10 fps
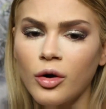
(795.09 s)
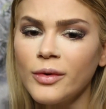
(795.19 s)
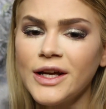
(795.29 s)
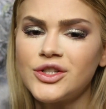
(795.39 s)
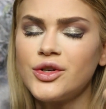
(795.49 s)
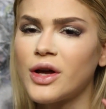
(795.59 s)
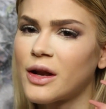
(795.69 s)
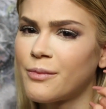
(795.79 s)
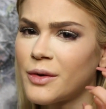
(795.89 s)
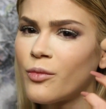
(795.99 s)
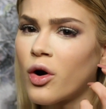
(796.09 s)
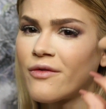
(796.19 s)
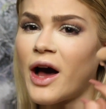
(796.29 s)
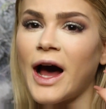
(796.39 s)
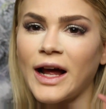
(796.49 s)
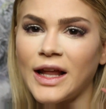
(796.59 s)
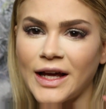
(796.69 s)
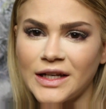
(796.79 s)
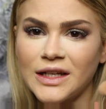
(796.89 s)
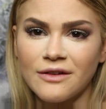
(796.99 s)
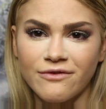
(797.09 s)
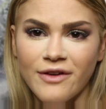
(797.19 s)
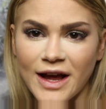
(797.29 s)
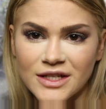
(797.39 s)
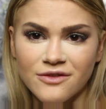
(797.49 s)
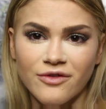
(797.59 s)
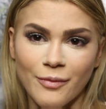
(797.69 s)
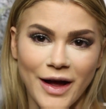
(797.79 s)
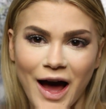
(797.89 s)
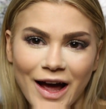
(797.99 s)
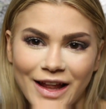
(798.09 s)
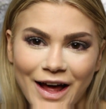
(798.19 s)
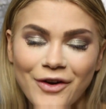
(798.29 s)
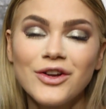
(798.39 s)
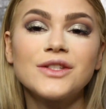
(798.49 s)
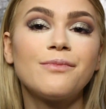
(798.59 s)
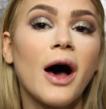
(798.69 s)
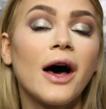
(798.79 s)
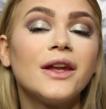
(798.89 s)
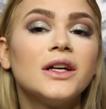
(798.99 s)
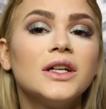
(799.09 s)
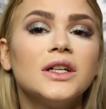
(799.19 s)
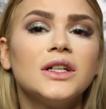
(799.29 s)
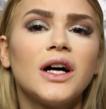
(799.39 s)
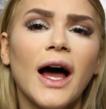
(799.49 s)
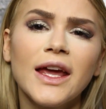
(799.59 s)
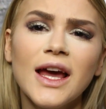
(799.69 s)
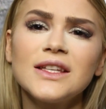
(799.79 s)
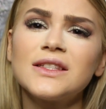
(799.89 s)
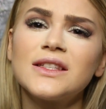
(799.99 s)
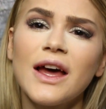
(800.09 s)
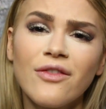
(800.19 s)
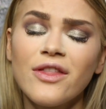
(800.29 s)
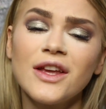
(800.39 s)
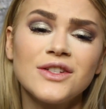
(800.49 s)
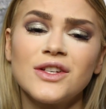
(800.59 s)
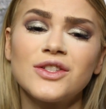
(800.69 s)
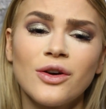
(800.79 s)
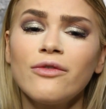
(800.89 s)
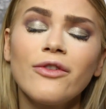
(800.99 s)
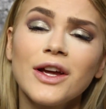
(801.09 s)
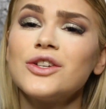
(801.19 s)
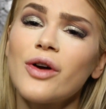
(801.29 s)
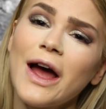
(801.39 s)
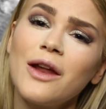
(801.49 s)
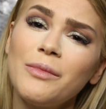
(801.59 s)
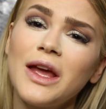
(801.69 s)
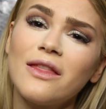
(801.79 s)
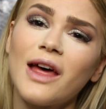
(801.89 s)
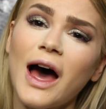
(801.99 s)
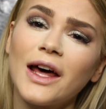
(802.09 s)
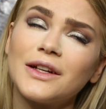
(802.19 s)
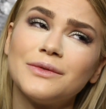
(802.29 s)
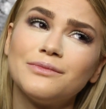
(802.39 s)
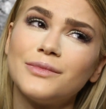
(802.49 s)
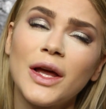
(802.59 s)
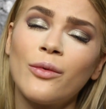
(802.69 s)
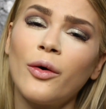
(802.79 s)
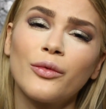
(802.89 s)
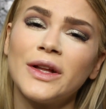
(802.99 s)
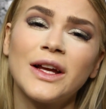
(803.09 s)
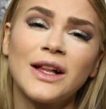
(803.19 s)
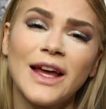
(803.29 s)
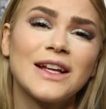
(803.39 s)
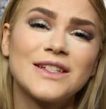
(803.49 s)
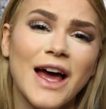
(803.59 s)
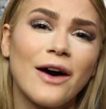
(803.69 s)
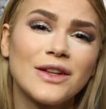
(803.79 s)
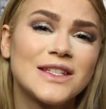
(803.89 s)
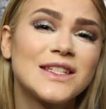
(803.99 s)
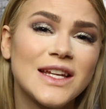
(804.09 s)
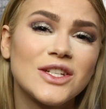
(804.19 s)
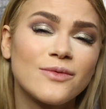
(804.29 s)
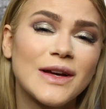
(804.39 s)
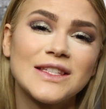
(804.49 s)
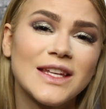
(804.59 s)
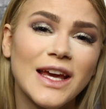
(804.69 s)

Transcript: Normally I do get a bit more of a highlighted effect from my highlighters, but I guess everything is just so freaking dry on me that it won't really cling down and stick to my